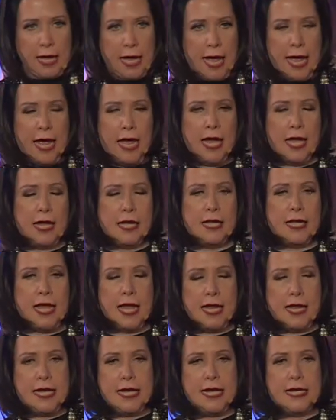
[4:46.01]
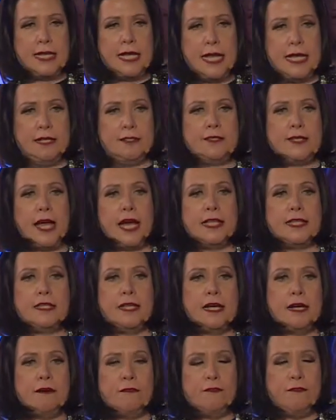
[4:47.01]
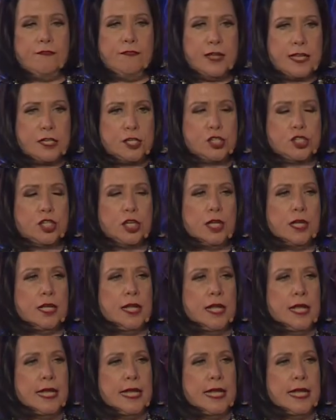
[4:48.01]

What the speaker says: And he's got a vision